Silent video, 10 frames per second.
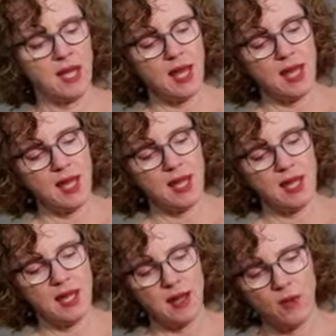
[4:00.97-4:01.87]
And
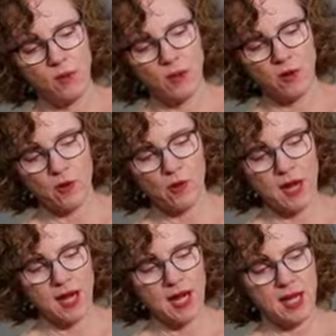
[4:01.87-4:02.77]
then with your
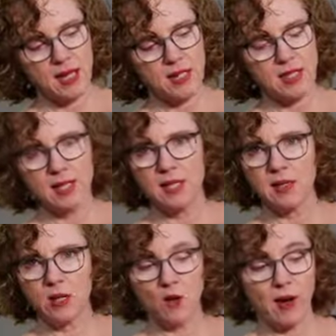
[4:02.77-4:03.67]
right hand,
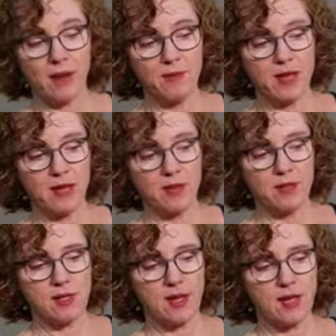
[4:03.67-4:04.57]
grab the other
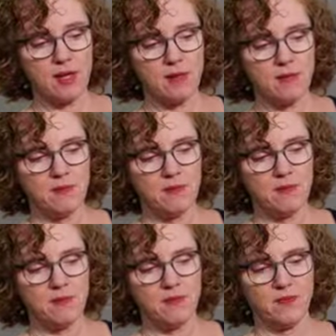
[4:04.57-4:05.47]
side
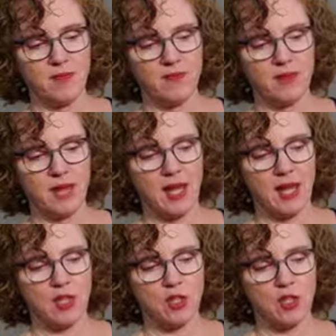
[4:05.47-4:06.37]

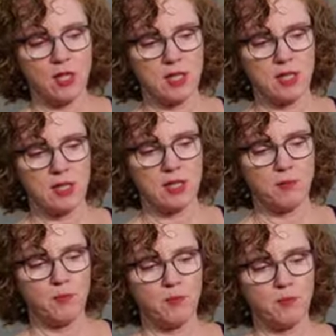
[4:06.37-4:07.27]
and just
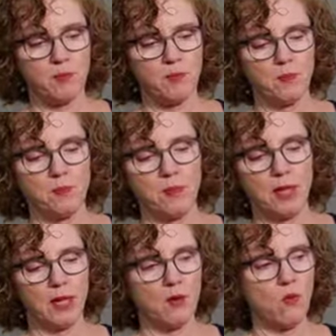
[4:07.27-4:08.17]

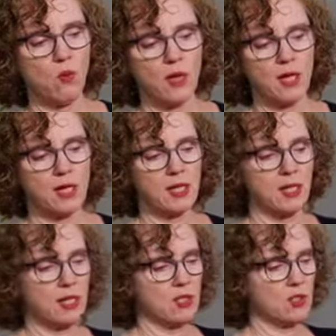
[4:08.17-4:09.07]
kind of work
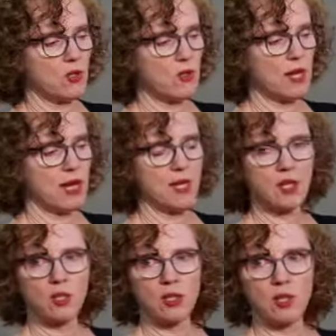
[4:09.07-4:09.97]
it so
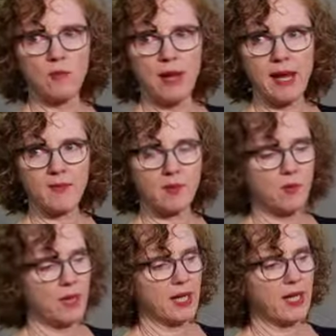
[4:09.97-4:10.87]
that you might have to
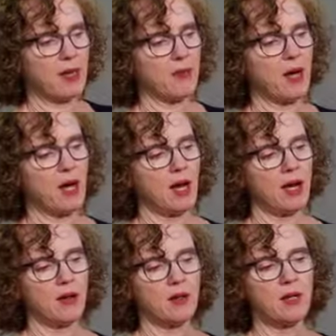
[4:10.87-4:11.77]
bring it up
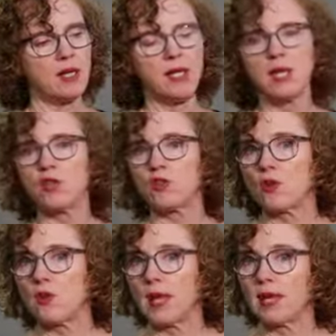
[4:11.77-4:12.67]
higher
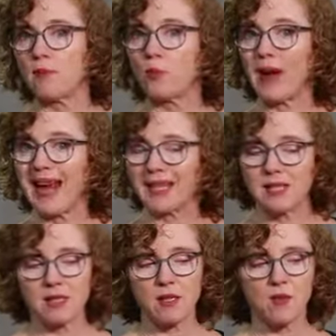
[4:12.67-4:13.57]
so that it
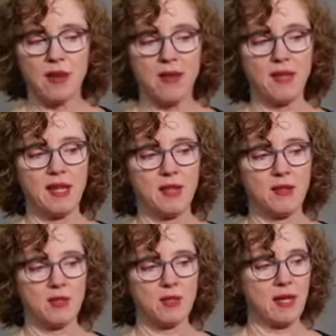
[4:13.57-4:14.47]
brackets around the
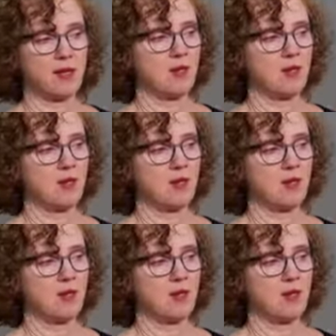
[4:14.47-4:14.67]
other side.